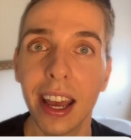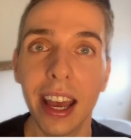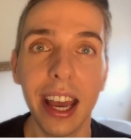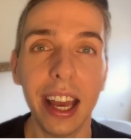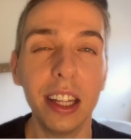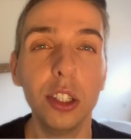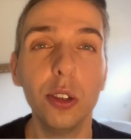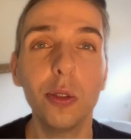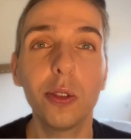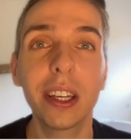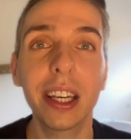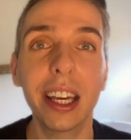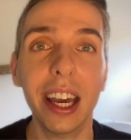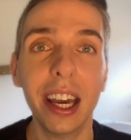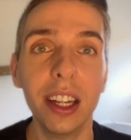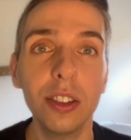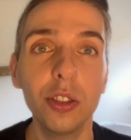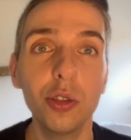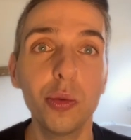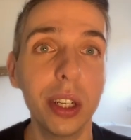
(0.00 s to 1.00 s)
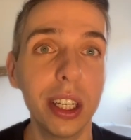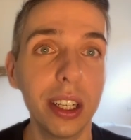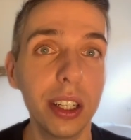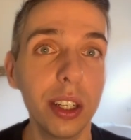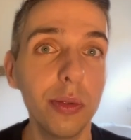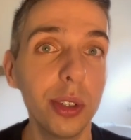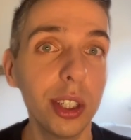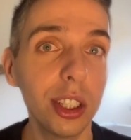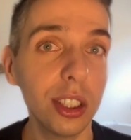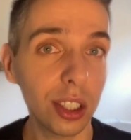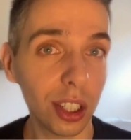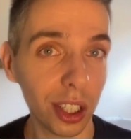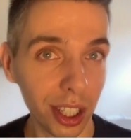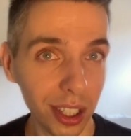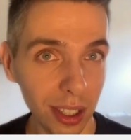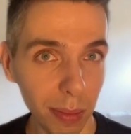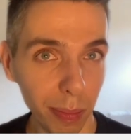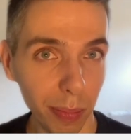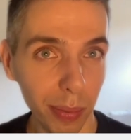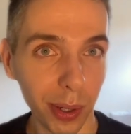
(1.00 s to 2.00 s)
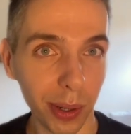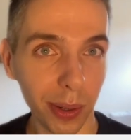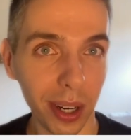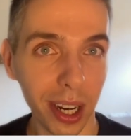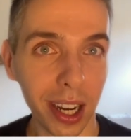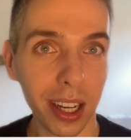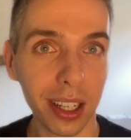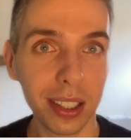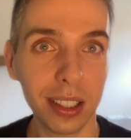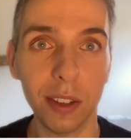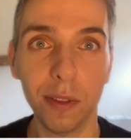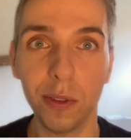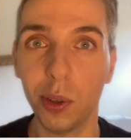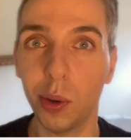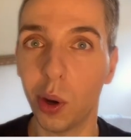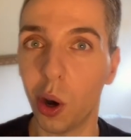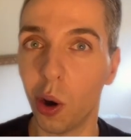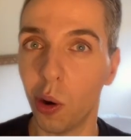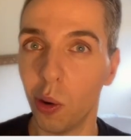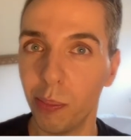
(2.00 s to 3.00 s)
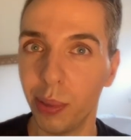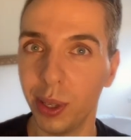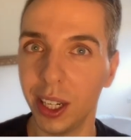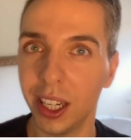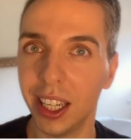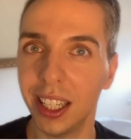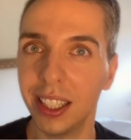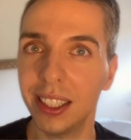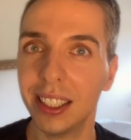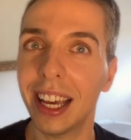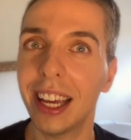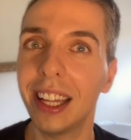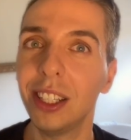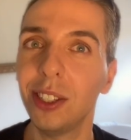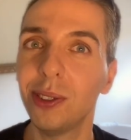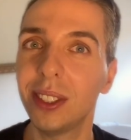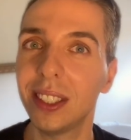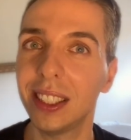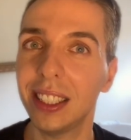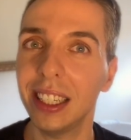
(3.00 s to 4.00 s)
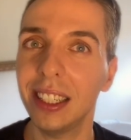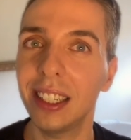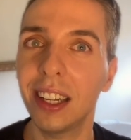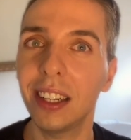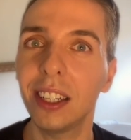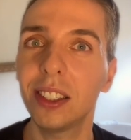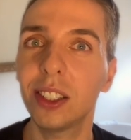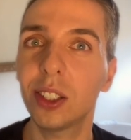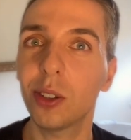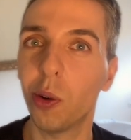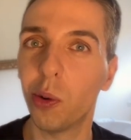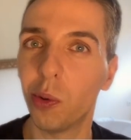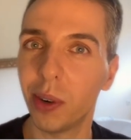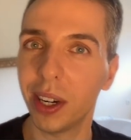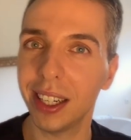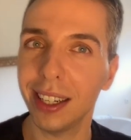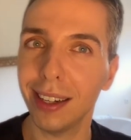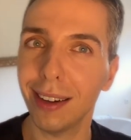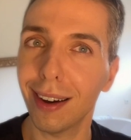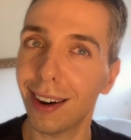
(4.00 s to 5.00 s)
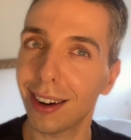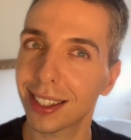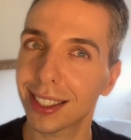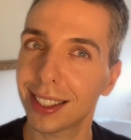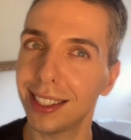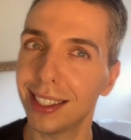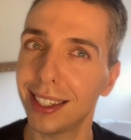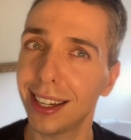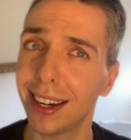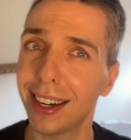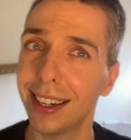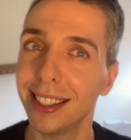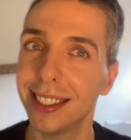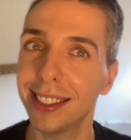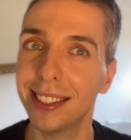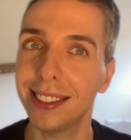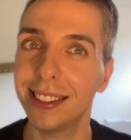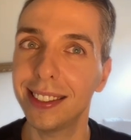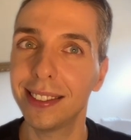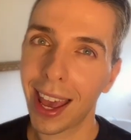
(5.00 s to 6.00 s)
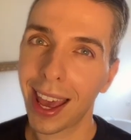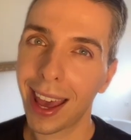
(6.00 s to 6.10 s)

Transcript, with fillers: and you can't really return the product if you open it and you see that it's already oxidized.